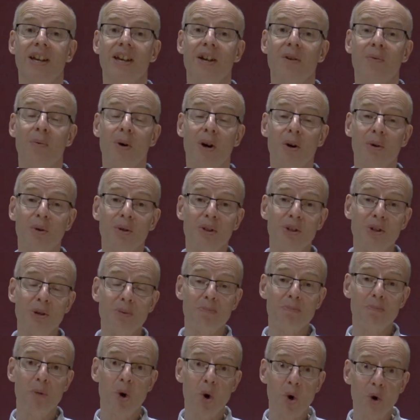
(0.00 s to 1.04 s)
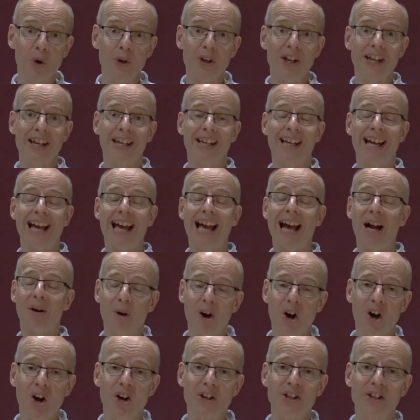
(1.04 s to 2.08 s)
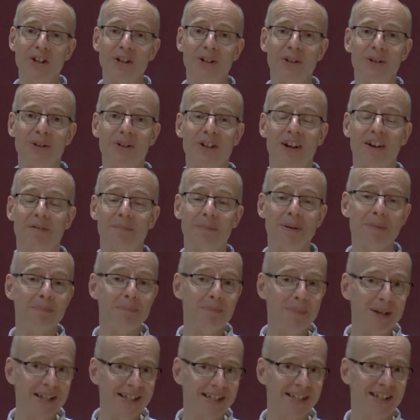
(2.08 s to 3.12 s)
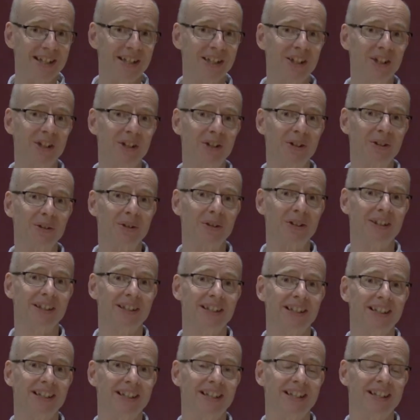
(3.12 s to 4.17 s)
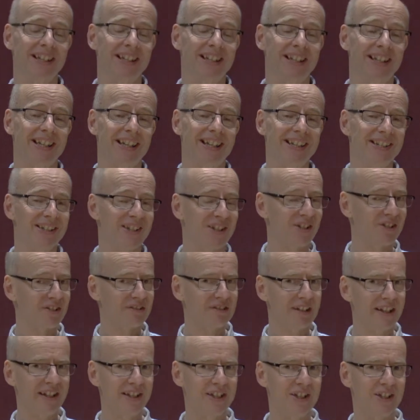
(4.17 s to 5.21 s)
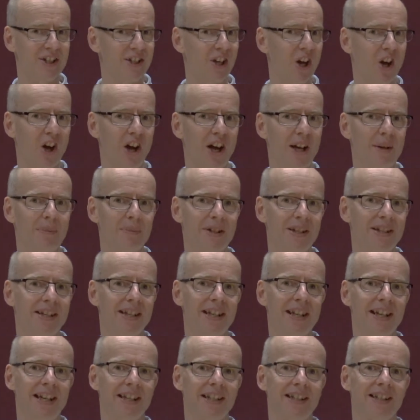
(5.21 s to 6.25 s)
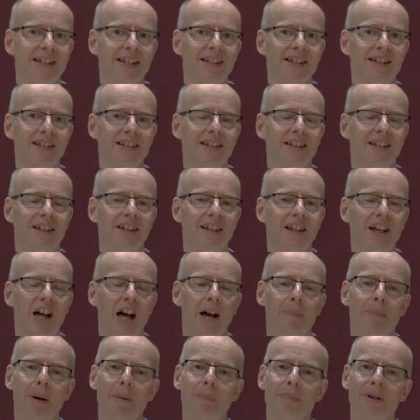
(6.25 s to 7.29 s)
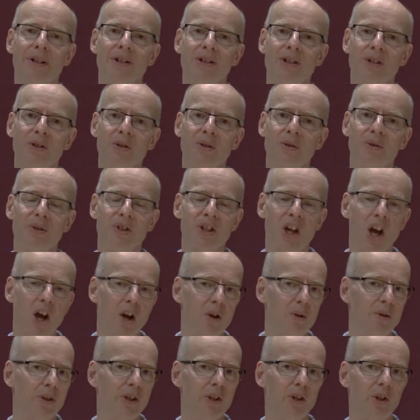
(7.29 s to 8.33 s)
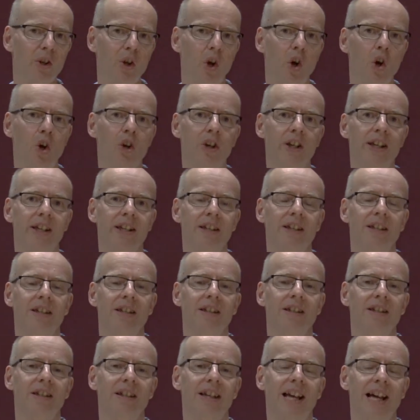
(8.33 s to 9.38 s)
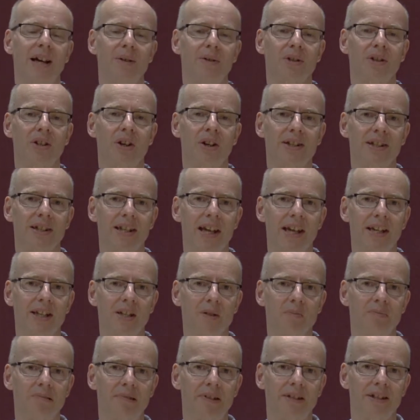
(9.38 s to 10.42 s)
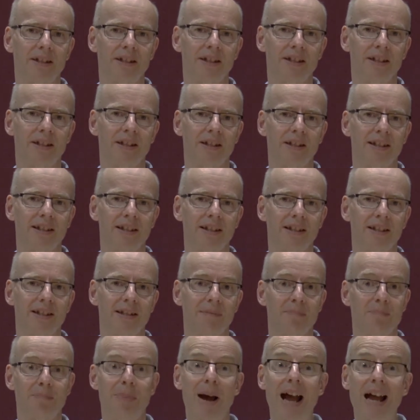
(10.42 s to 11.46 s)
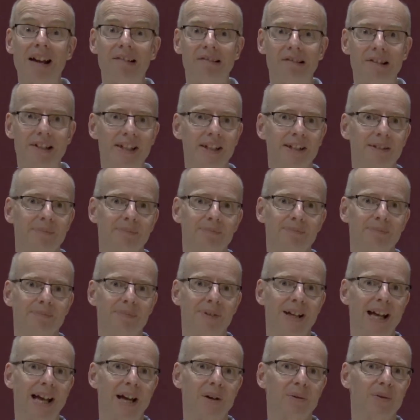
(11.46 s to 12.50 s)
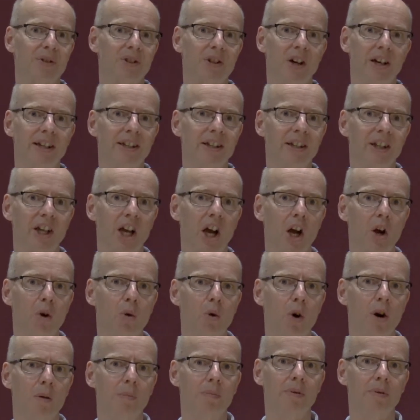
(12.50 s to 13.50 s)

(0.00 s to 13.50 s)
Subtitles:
Well, good morning. How are you? I've been missing you. It's strange times, isn't it? I bump into Tony and Connie outside Sainsbury's, Barry outside the co-op,